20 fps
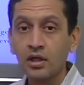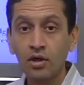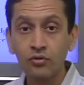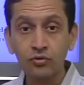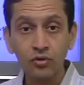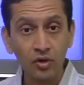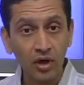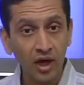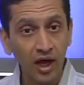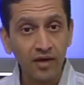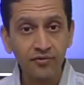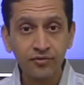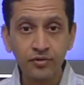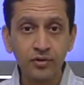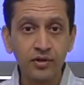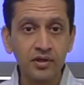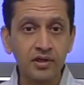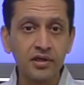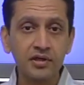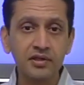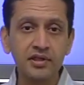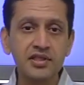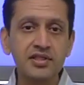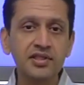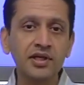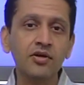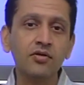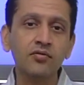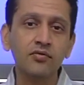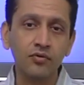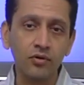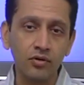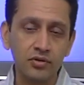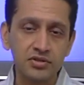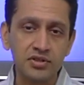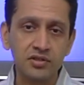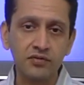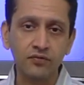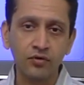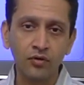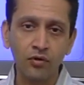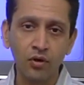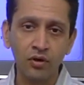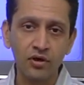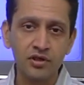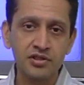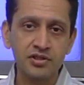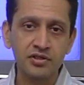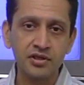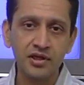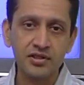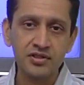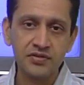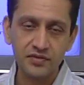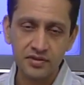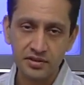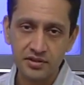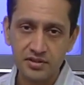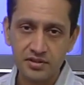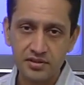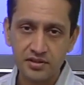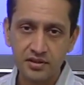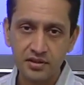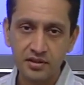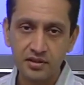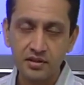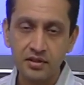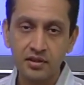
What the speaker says: Now you have to incur these kind of costs for knowledge transference.